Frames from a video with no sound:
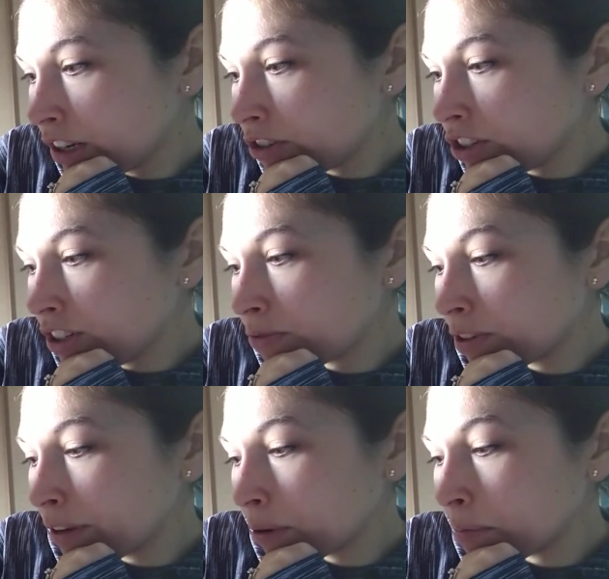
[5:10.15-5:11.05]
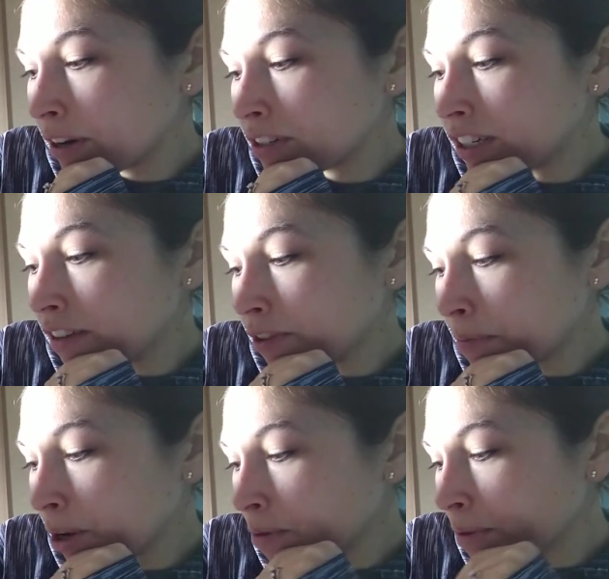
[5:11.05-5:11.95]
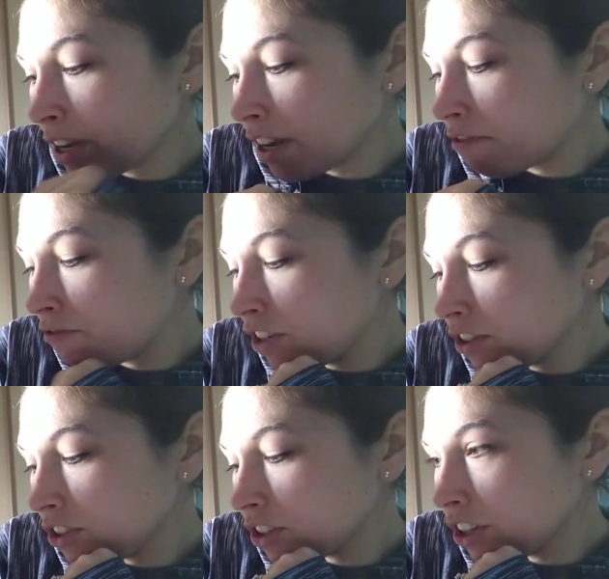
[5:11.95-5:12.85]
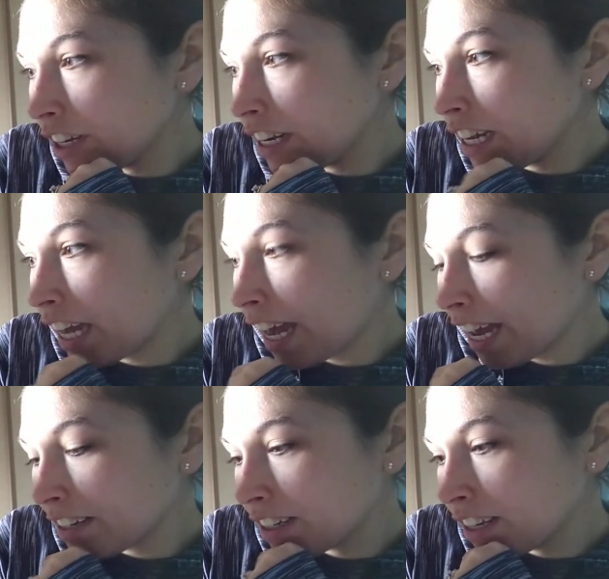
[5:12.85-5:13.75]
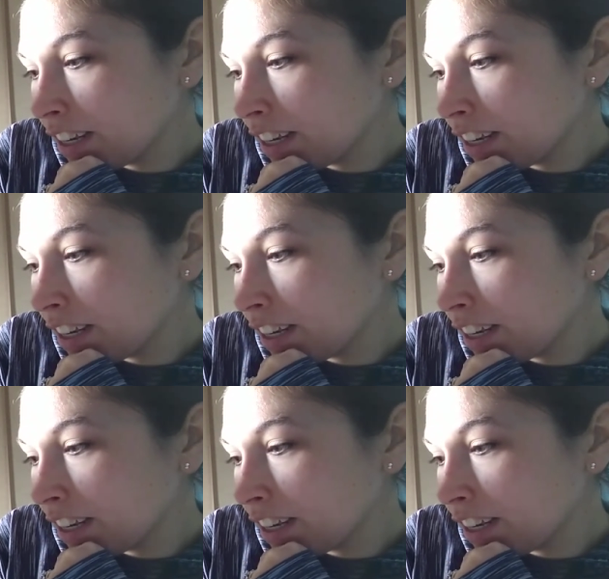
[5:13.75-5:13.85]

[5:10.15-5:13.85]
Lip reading: Just when they were about to give up hope, a fierce-looking cat